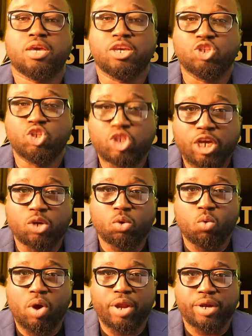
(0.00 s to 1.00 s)
in
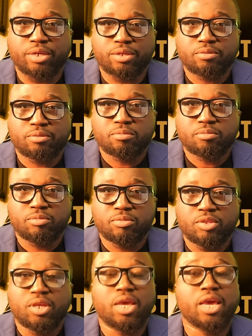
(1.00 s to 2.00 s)
January.
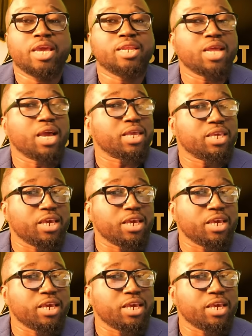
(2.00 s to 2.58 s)
In that